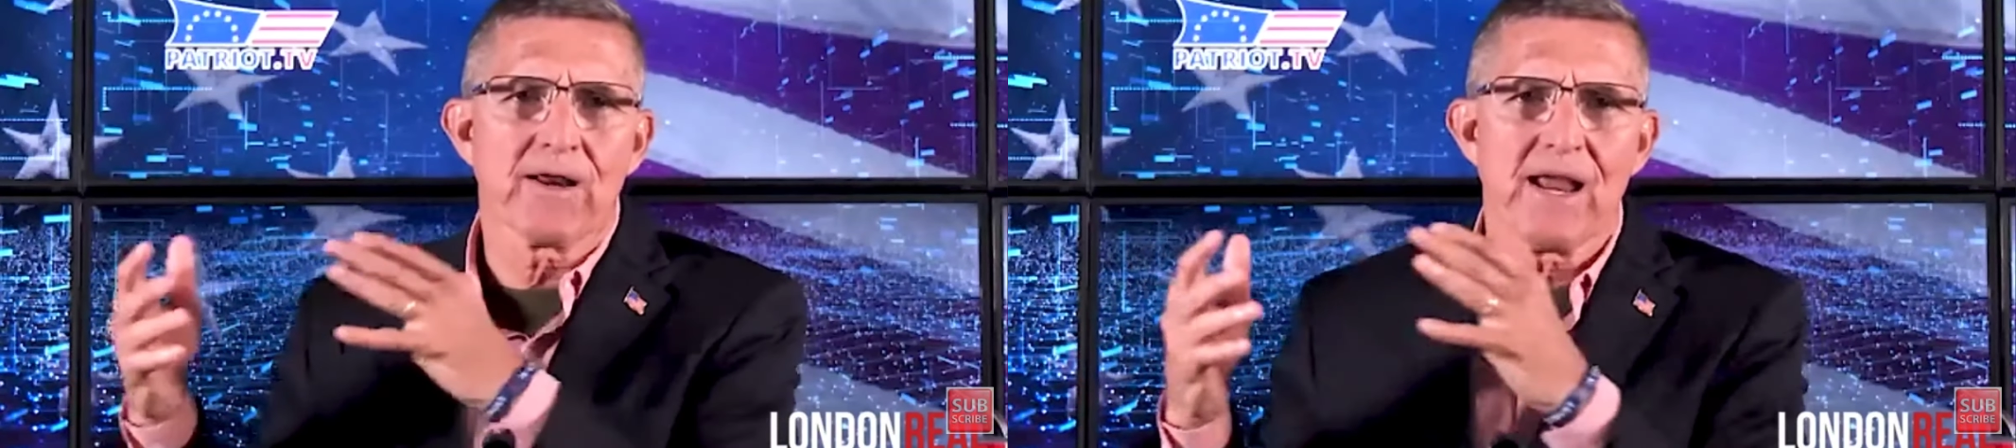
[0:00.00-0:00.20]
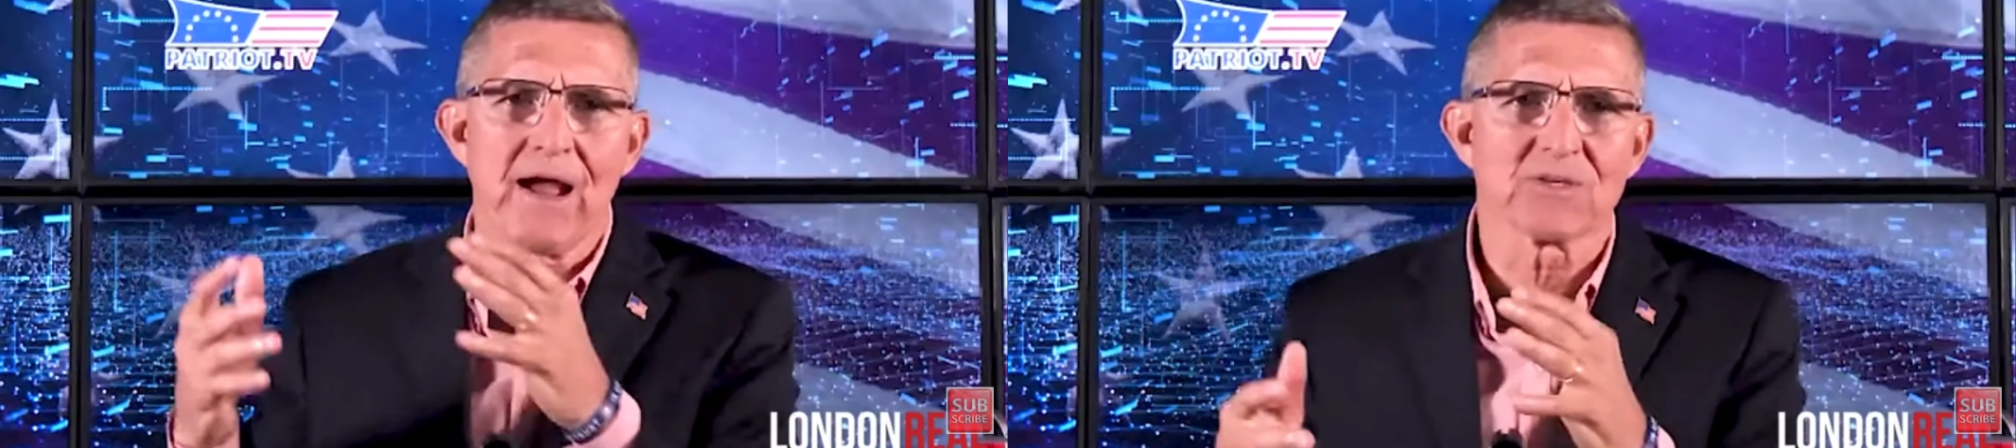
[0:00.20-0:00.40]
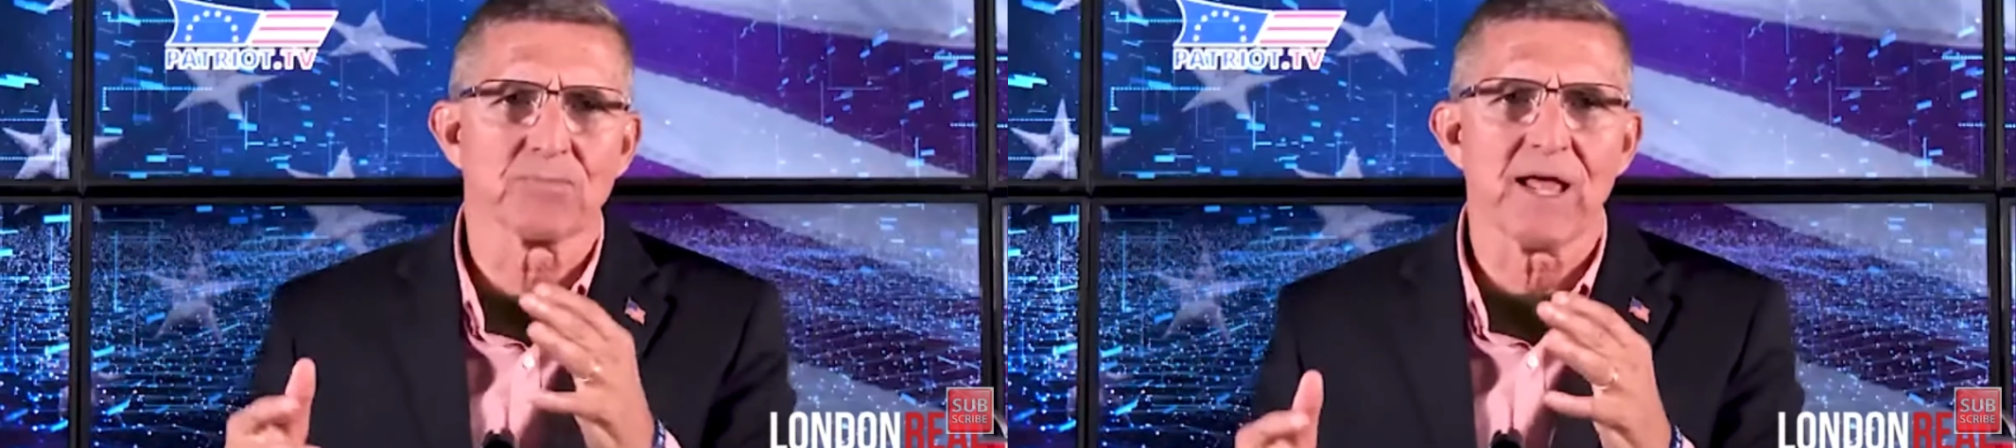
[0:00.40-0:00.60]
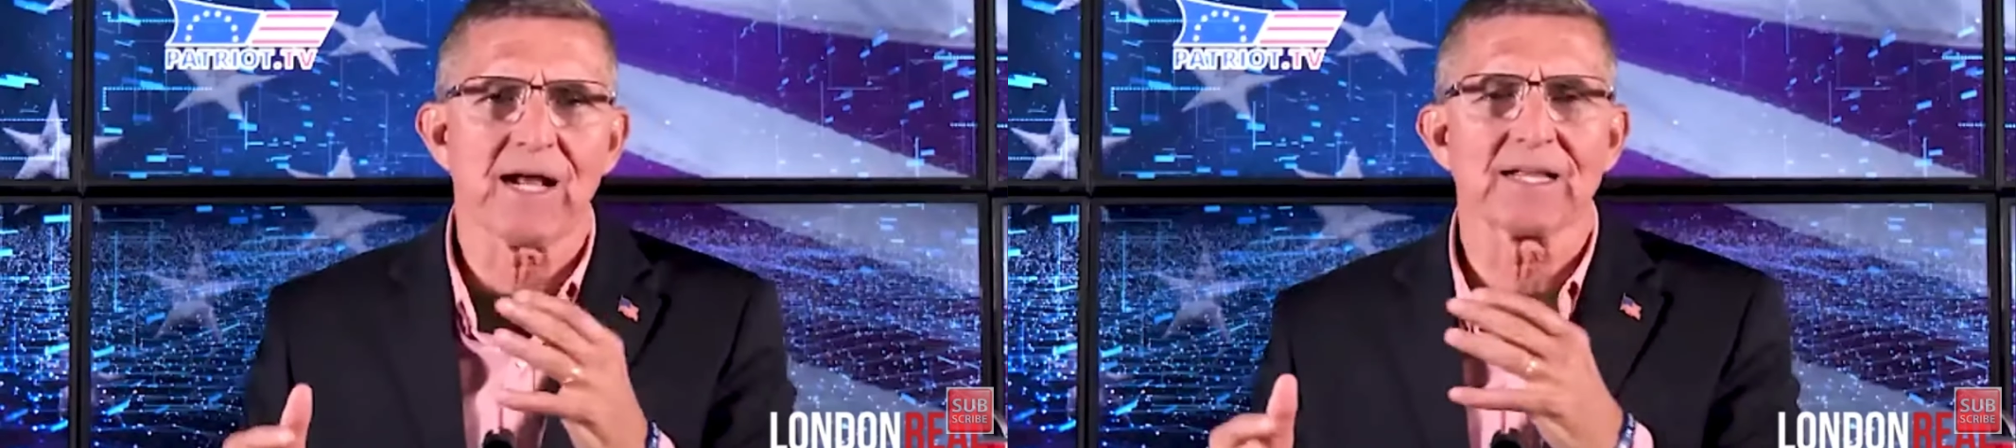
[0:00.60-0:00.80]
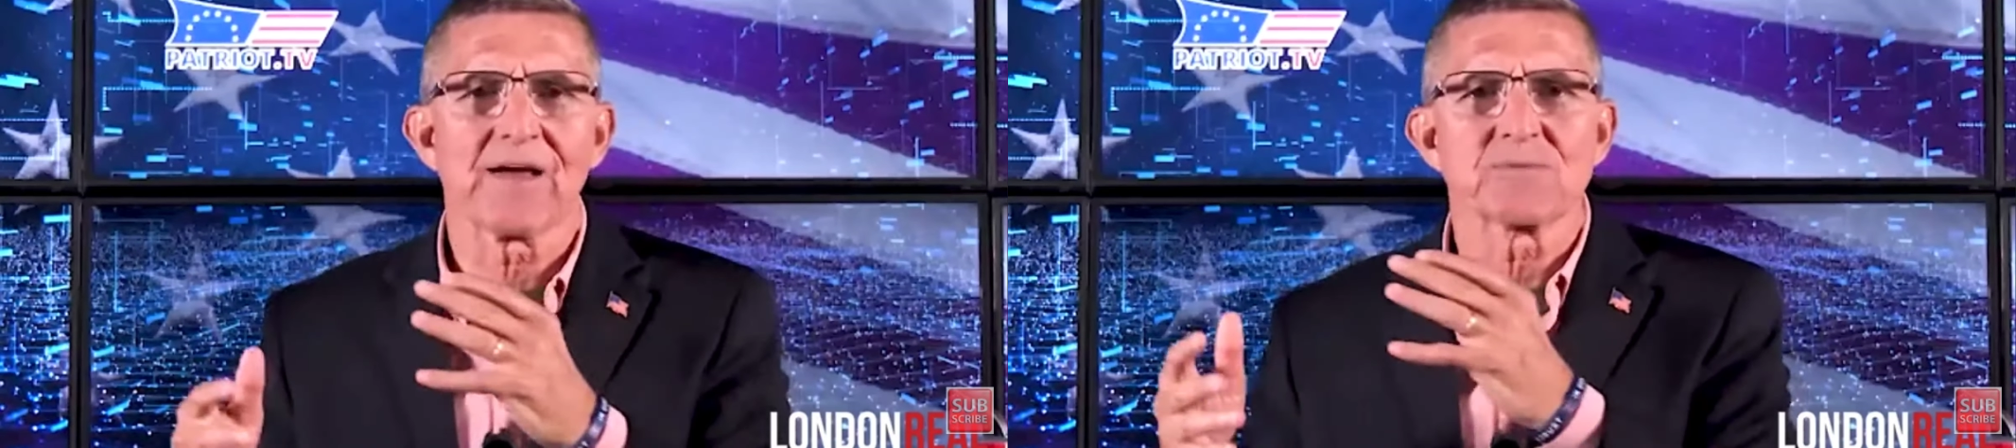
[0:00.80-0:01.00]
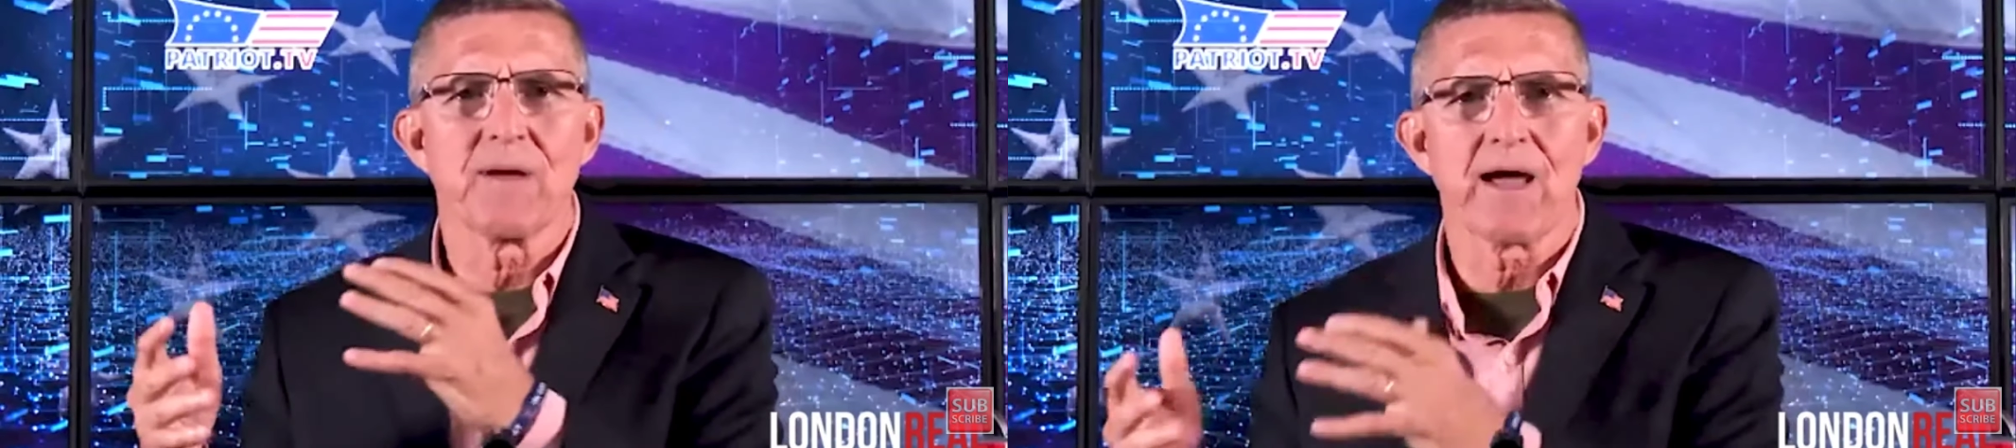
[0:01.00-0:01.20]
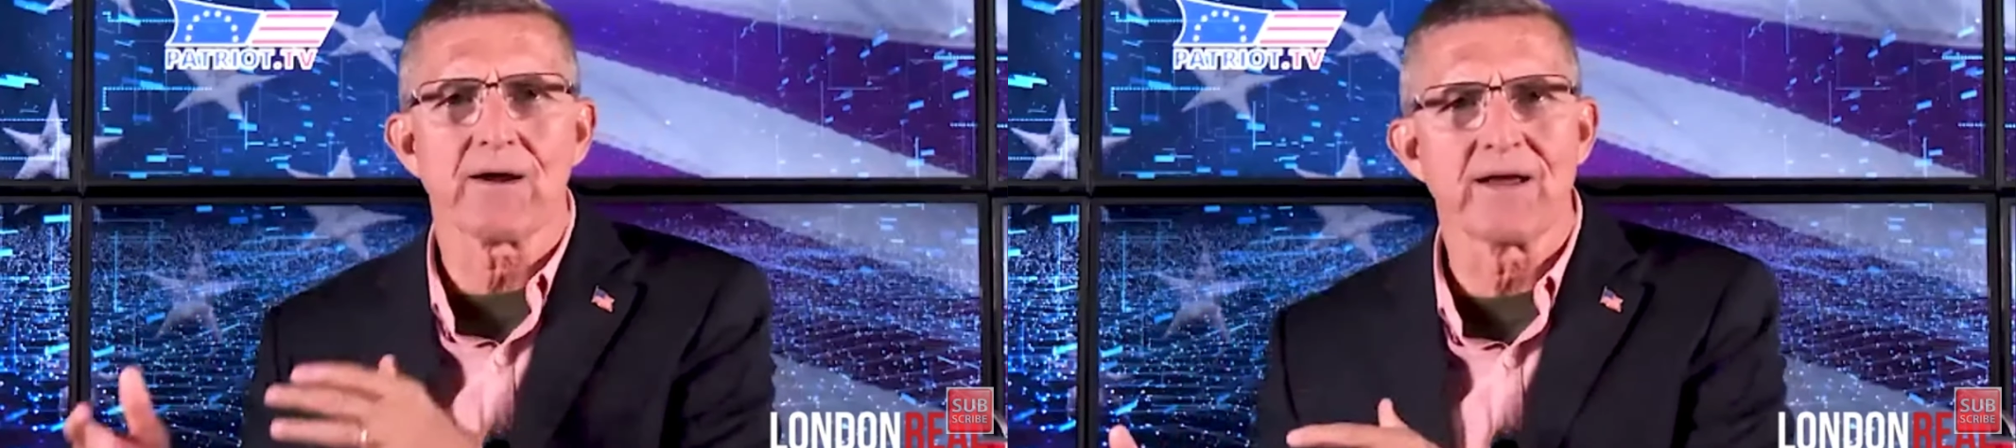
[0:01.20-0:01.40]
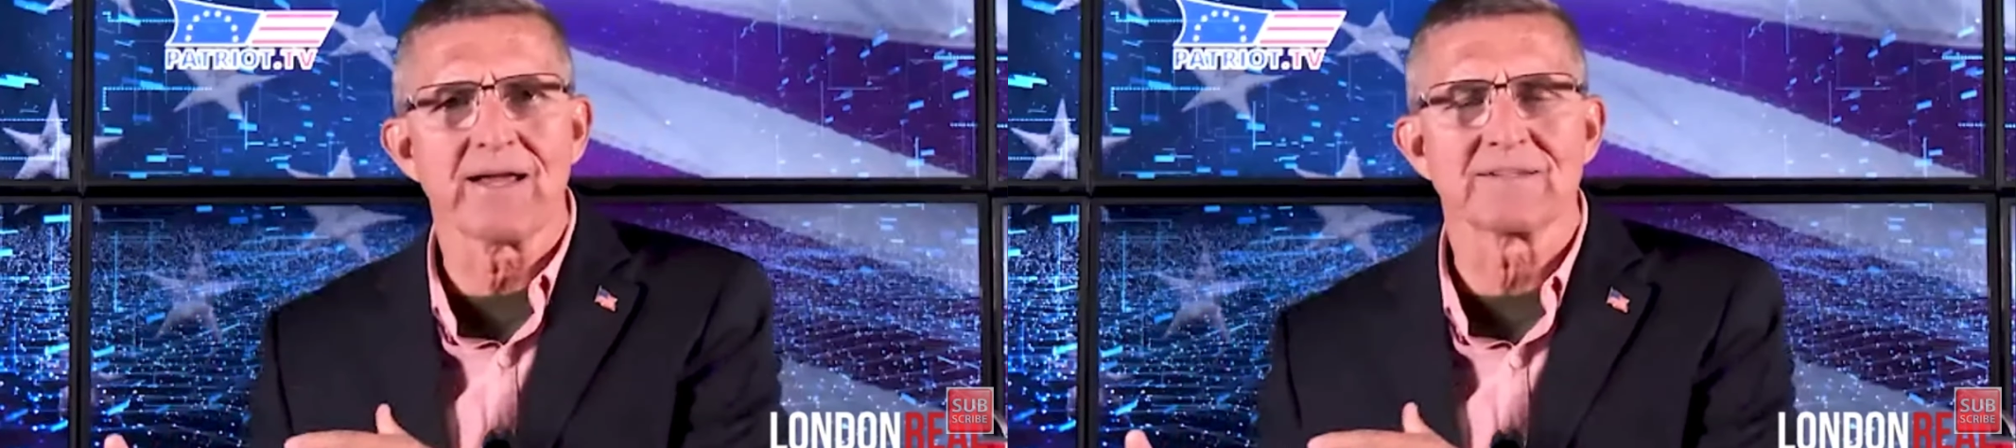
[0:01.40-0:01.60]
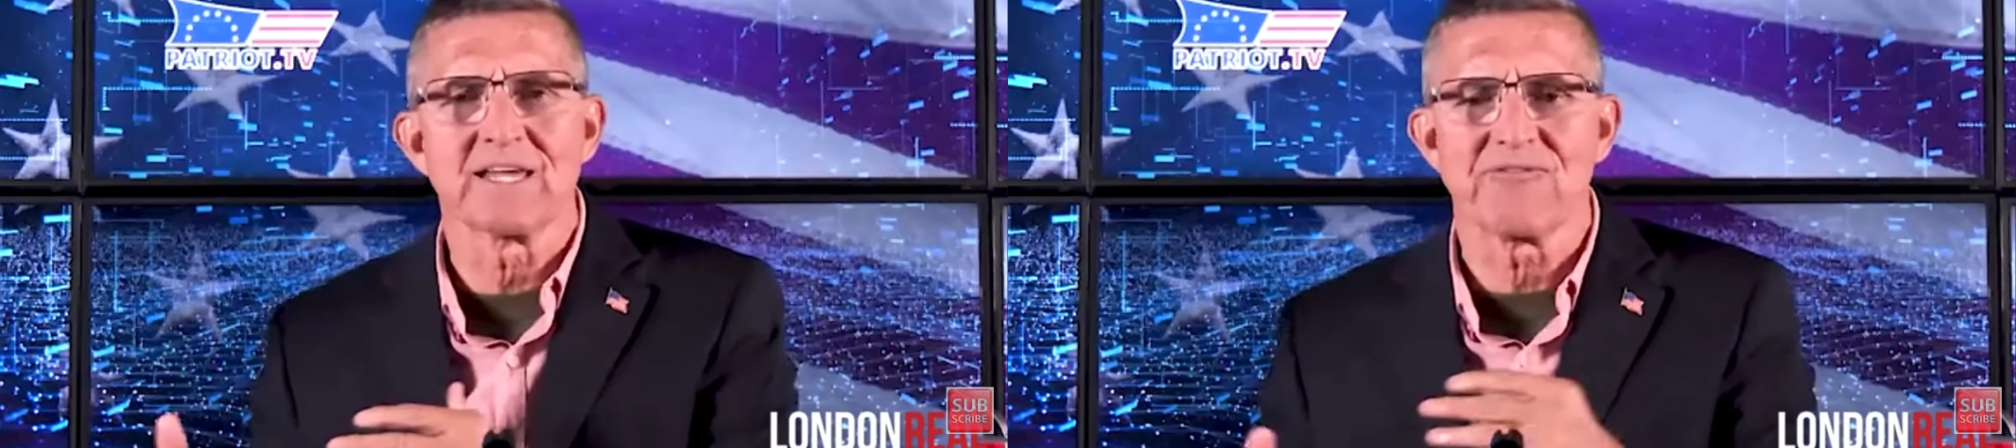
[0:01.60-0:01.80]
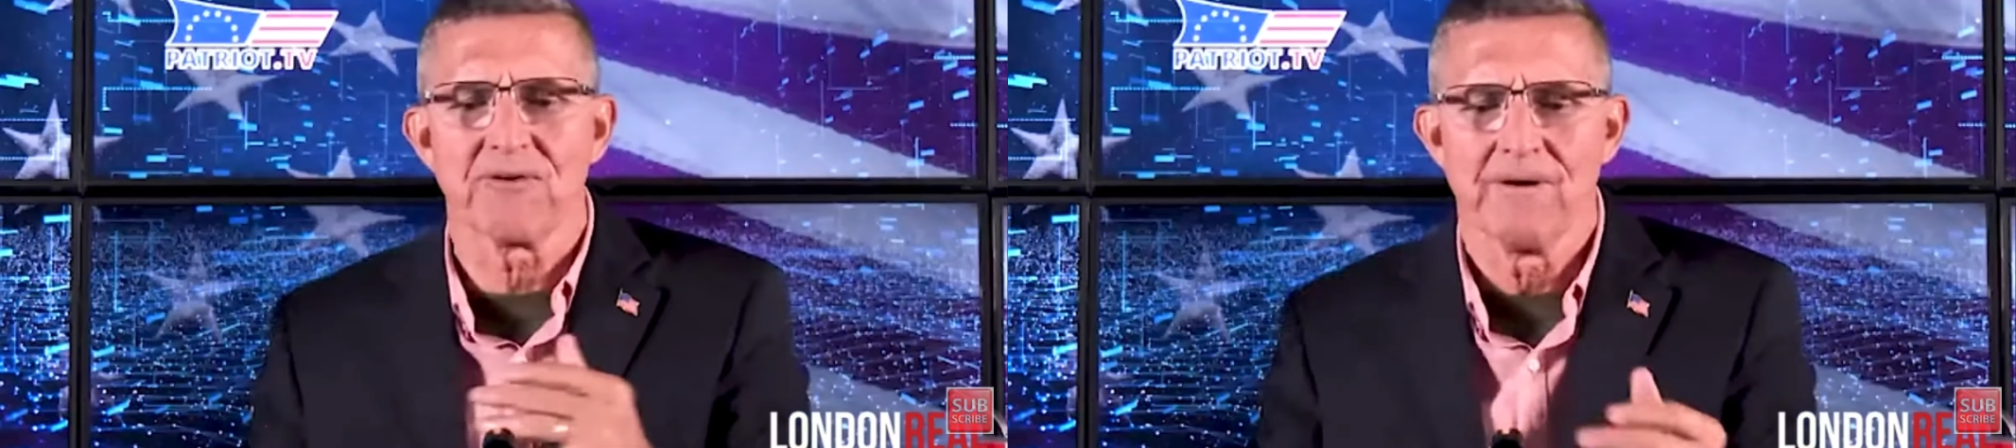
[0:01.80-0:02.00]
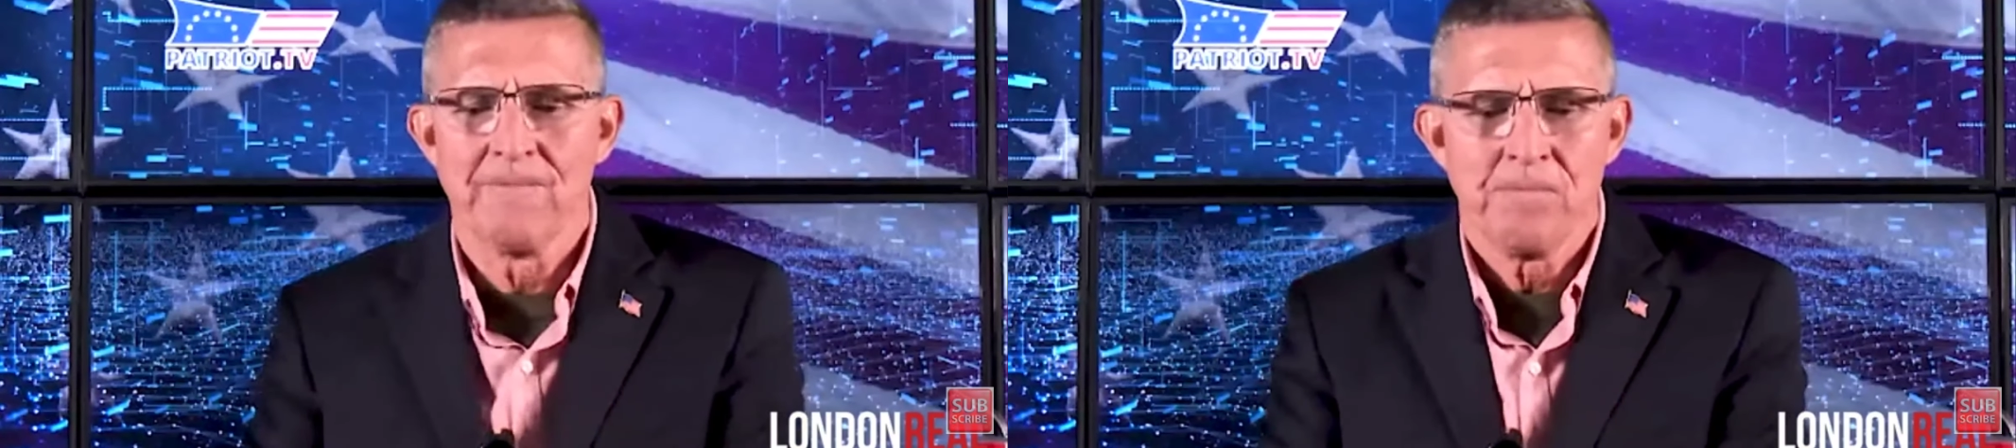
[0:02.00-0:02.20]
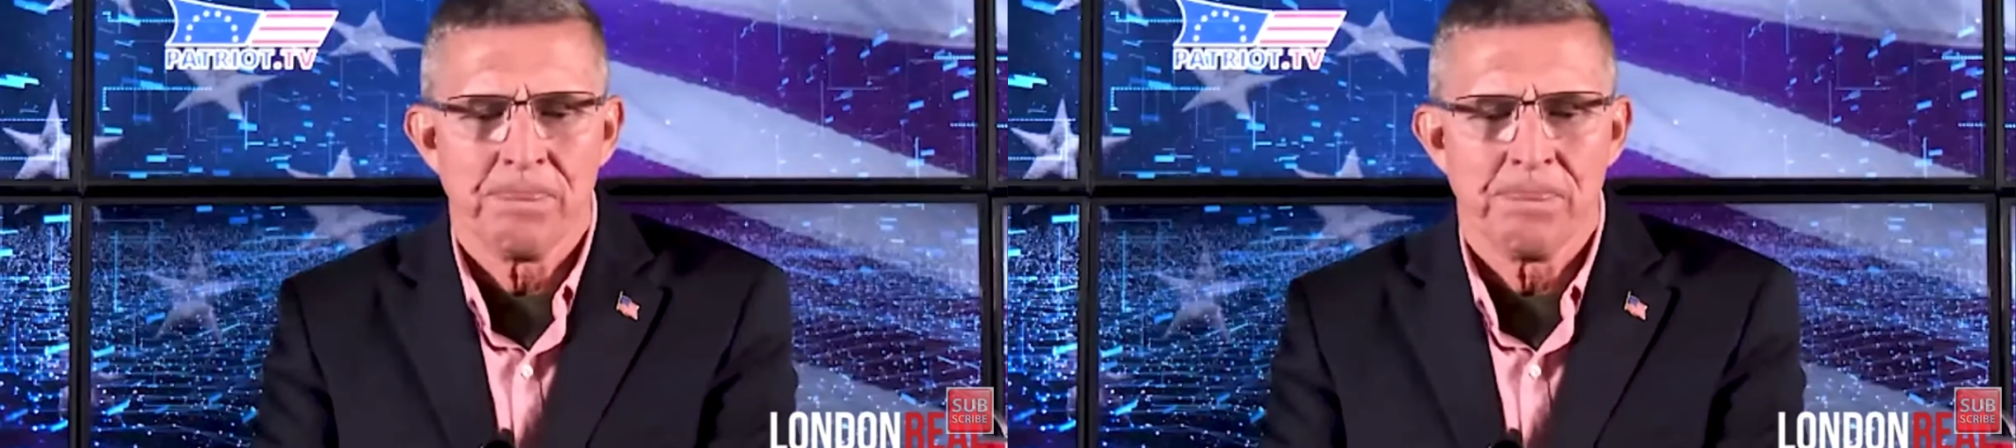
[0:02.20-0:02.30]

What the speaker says: Now it's Black Lives Matter, Antifa.